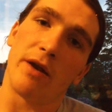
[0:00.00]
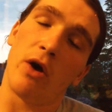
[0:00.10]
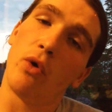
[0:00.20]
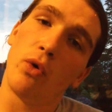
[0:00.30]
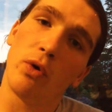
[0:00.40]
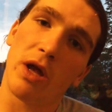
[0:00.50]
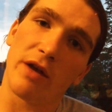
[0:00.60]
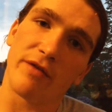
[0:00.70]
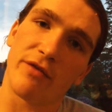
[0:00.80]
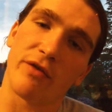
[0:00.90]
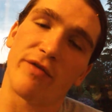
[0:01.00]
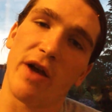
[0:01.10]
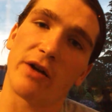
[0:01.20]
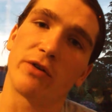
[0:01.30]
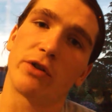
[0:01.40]
a whole lot of different
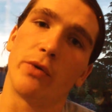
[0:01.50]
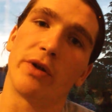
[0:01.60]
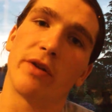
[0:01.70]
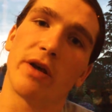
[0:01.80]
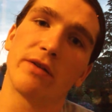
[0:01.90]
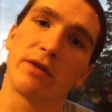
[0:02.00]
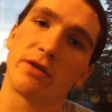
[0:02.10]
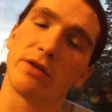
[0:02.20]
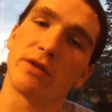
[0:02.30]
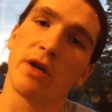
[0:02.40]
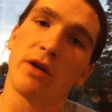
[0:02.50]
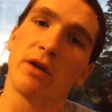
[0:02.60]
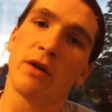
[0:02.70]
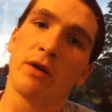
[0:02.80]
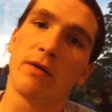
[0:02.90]
factors go into that, such as
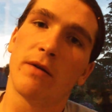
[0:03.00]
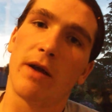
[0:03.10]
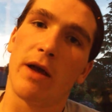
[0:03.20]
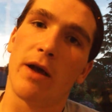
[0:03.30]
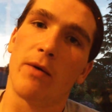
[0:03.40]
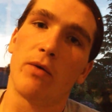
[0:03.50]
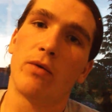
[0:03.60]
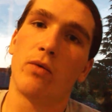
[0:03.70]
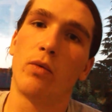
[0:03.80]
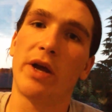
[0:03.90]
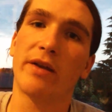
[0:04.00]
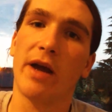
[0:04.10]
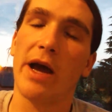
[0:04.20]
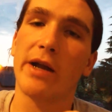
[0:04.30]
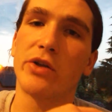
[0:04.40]
weight,
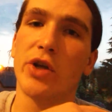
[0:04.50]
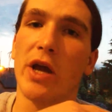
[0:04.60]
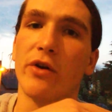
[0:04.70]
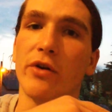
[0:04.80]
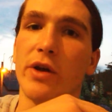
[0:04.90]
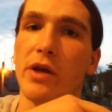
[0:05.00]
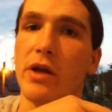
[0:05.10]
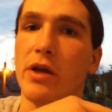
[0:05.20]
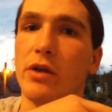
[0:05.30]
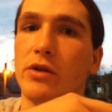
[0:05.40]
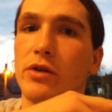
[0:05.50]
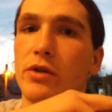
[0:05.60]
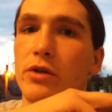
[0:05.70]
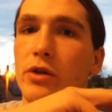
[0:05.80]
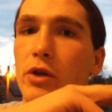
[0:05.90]
height, gender,
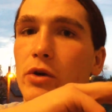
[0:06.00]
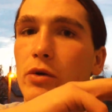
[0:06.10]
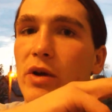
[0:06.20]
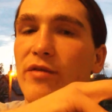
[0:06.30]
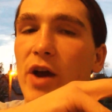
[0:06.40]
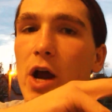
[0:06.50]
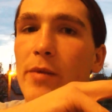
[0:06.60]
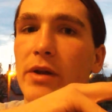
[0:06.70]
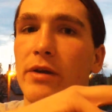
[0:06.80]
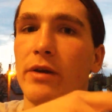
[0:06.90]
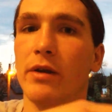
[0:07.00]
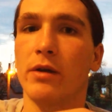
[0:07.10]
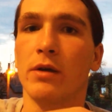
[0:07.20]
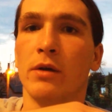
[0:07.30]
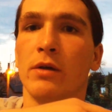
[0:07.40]
age, environment,
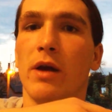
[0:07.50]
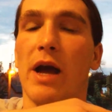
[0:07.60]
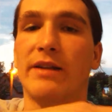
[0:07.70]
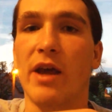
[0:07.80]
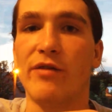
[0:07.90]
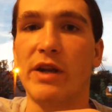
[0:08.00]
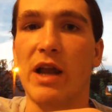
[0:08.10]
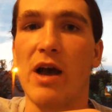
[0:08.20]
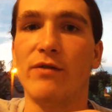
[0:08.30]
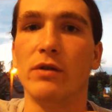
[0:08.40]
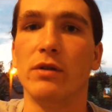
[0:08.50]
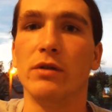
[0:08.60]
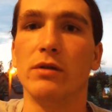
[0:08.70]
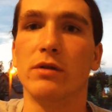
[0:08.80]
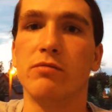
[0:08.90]
activity
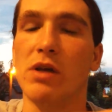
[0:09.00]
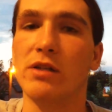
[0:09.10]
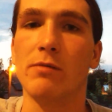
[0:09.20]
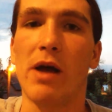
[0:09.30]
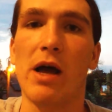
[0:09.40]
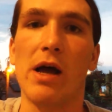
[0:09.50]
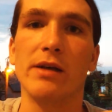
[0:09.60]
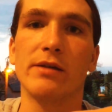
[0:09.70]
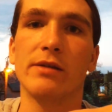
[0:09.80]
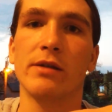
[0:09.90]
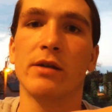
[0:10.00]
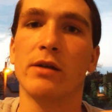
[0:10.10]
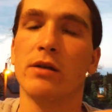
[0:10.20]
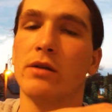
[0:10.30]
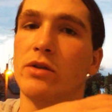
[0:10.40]
levels, muscle mass,
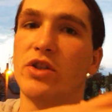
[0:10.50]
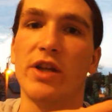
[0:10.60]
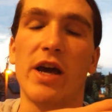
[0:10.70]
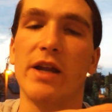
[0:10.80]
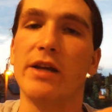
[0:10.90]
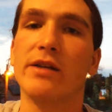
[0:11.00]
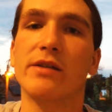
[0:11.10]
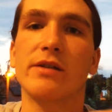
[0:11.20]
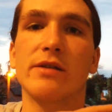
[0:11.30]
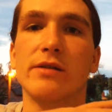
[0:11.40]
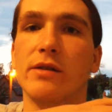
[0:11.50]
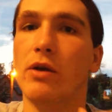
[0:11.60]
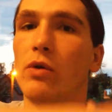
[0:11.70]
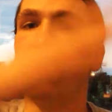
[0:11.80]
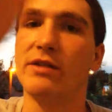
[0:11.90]
genetics, a
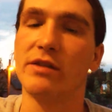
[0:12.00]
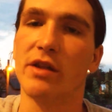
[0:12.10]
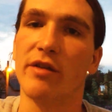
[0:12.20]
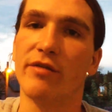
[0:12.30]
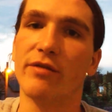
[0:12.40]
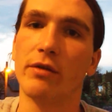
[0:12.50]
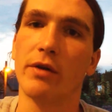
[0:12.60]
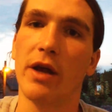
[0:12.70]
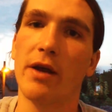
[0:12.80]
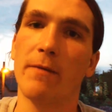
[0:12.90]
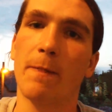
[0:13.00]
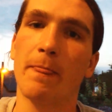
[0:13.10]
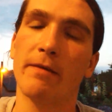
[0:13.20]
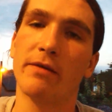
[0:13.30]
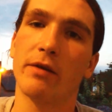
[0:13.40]
whole list of stuff, okay?
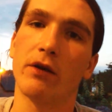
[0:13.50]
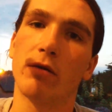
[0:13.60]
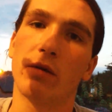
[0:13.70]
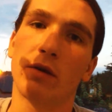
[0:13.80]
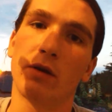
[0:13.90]
So